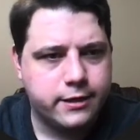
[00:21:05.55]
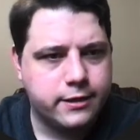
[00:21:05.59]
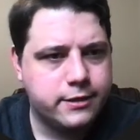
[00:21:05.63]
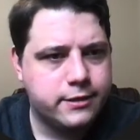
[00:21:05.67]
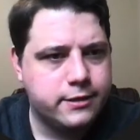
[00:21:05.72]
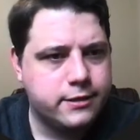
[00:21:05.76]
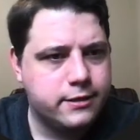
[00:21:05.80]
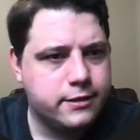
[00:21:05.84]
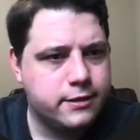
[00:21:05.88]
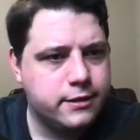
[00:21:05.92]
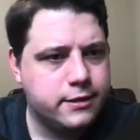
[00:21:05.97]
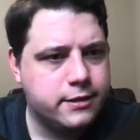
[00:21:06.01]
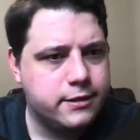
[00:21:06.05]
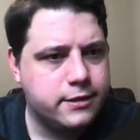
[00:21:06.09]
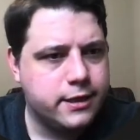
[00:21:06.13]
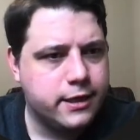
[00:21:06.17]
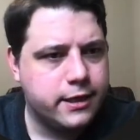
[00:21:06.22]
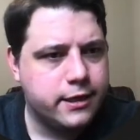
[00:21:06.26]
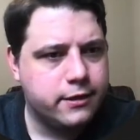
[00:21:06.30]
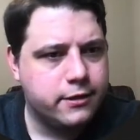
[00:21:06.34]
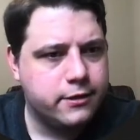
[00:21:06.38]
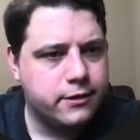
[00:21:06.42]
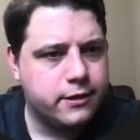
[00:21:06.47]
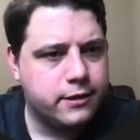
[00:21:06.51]
Let's
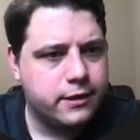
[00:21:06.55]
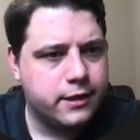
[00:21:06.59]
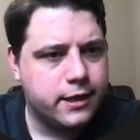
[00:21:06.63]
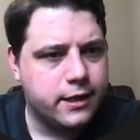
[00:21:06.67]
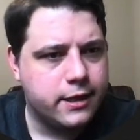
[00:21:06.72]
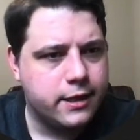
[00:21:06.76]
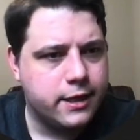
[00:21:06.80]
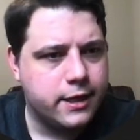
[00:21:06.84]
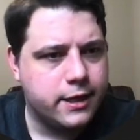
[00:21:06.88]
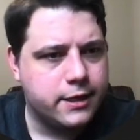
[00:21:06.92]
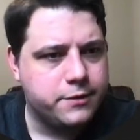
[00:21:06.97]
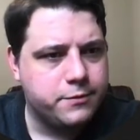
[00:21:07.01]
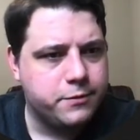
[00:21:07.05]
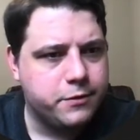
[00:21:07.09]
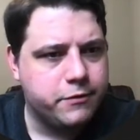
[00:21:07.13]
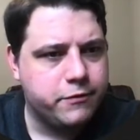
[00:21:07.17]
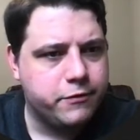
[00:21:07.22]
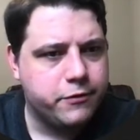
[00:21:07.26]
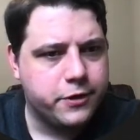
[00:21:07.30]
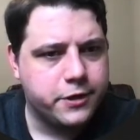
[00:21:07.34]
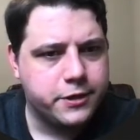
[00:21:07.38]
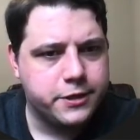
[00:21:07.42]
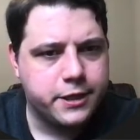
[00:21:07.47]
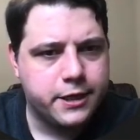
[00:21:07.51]
take a look at that last one,
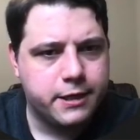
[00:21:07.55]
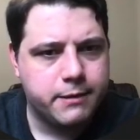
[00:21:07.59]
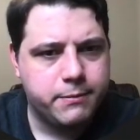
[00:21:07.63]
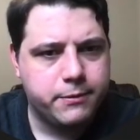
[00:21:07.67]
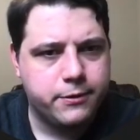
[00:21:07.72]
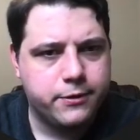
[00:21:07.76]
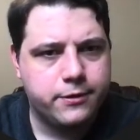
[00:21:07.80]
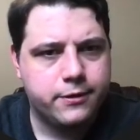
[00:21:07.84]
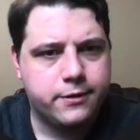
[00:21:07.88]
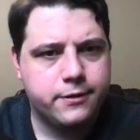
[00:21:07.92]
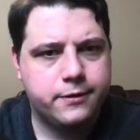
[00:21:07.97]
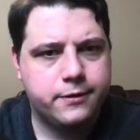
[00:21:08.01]
for example.